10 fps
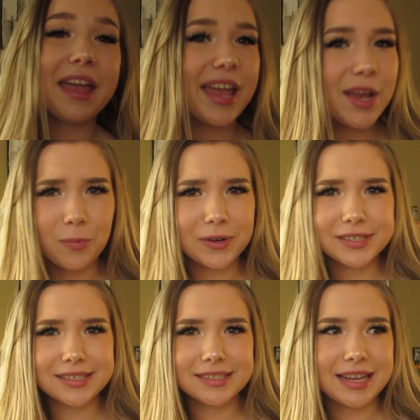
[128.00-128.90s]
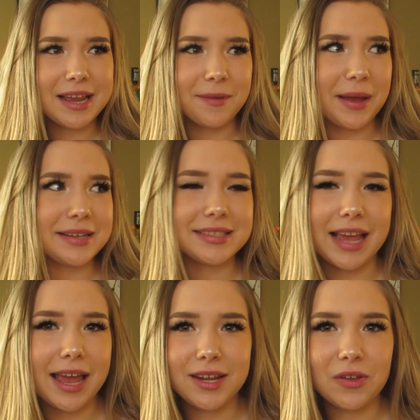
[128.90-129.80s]
It works the same as
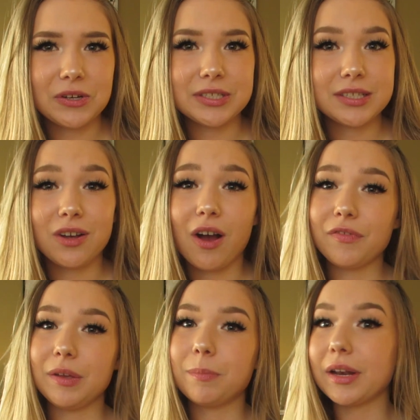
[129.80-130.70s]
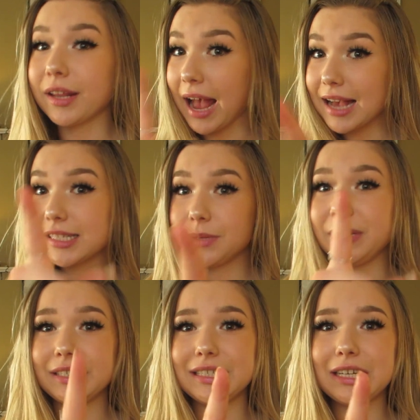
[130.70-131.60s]
any other instant coffee, but it has to
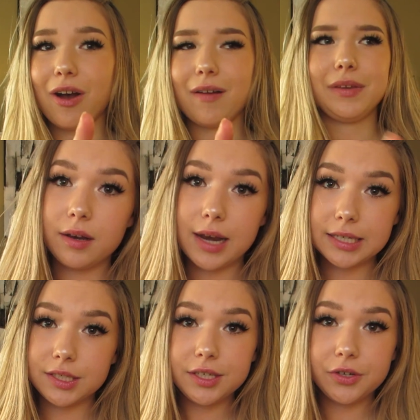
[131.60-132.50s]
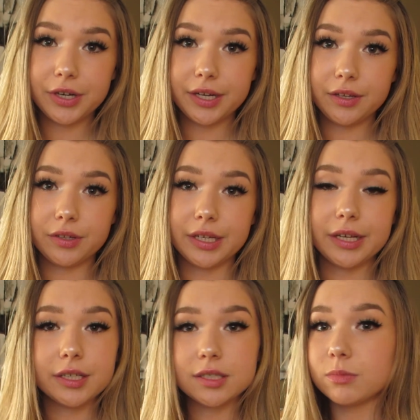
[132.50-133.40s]
be instant coffee. Next ingredient you'll
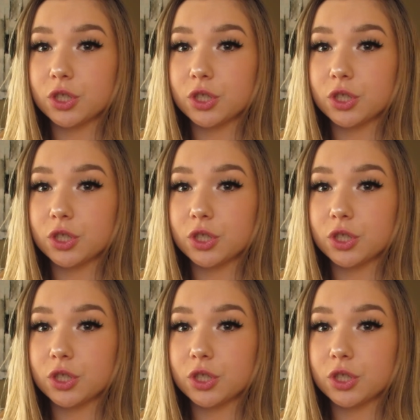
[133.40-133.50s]
need is some